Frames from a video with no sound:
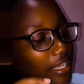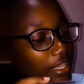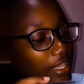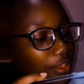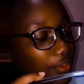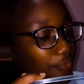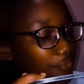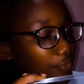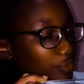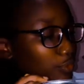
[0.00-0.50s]

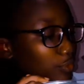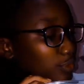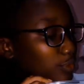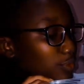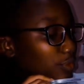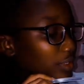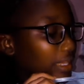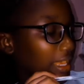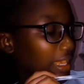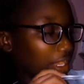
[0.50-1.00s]
if you
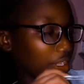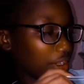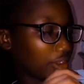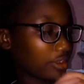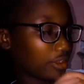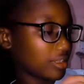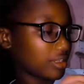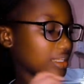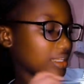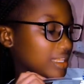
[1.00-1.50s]
look here,
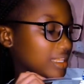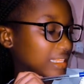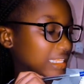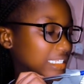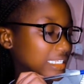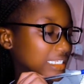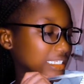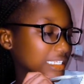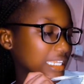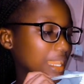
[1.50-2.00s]
this
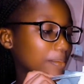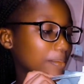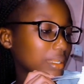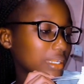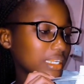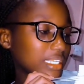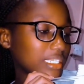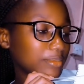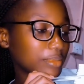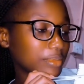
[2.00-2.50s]
is
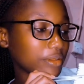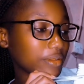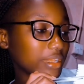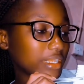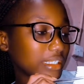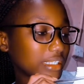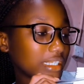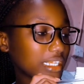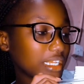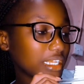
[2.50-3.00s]
Emily's
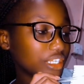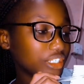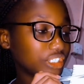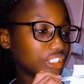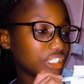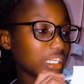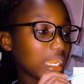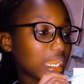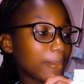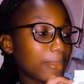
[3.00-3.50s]
parents,
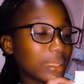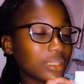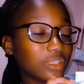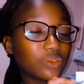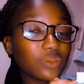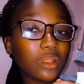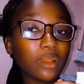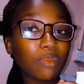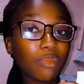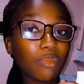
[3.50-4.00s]
Sheila
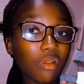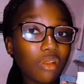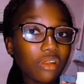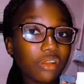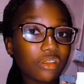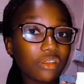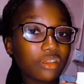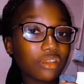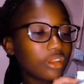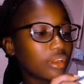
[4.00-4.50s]
Patrick
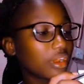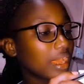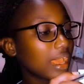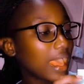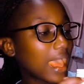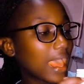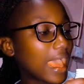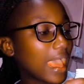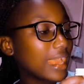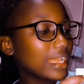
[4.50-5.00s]
mother,
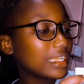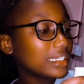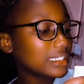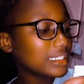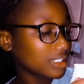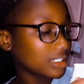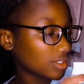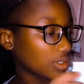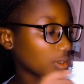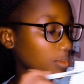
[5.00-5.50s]
and
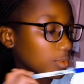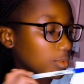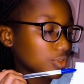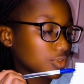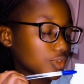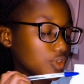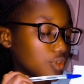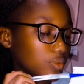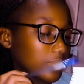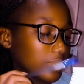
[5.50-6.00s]
Thomas
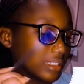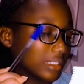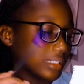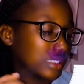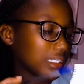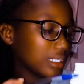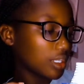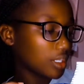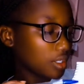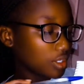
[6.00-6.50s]
Urans.
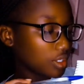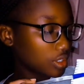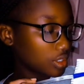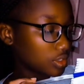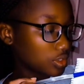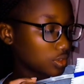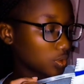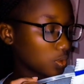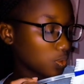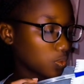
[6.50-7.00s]

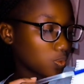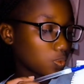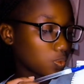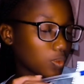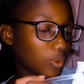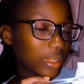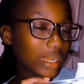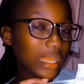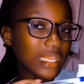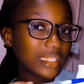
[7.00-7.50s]
So
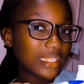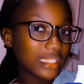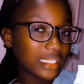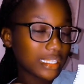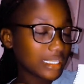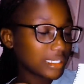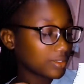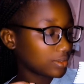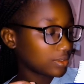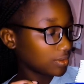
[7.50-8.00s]
what I
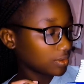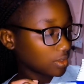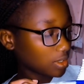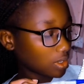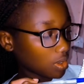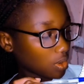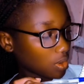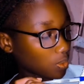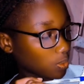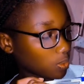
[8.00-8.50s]
did
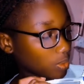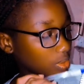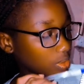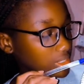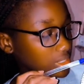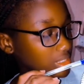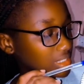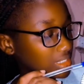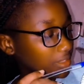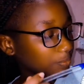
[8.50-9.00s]

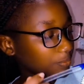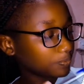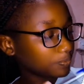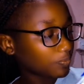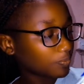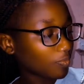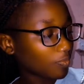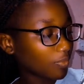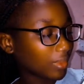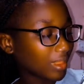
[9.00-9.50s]
was
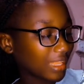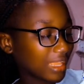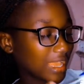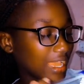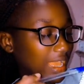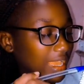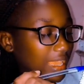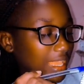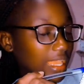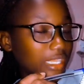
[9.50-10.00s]

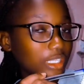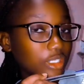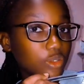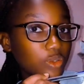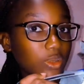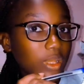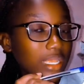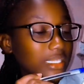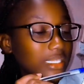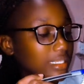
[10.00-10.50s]
I
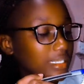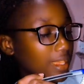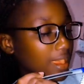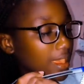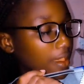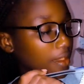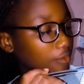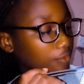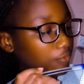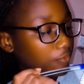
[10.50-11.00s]
extract
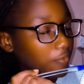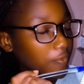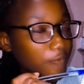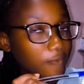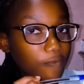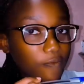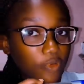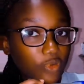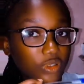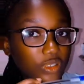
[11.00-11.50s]
every
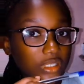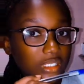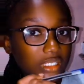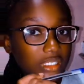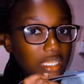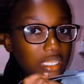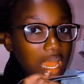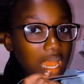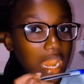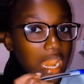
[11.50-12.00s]
first
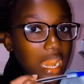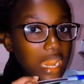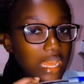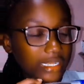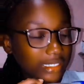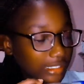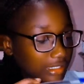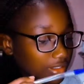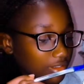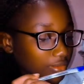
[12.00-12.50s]

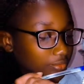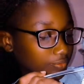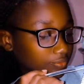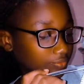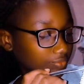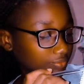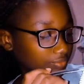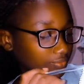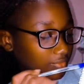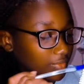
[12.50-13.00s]
letter.
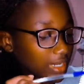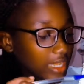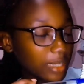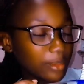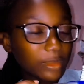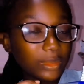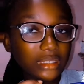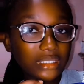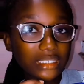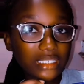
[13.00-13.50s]

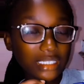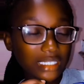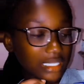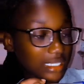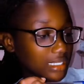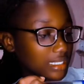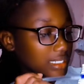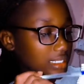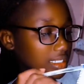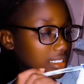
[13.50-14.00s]
Emily
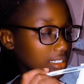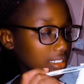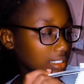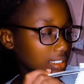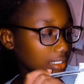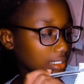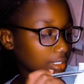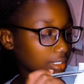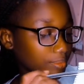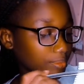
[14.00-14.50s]
E,
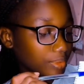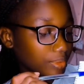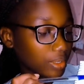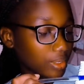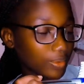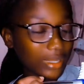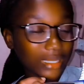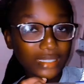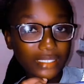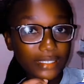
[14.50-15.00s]

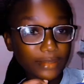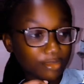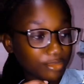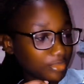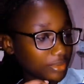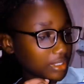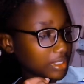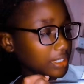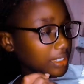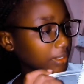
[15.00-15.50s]
parents
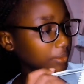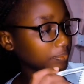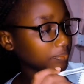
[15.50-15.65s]
P,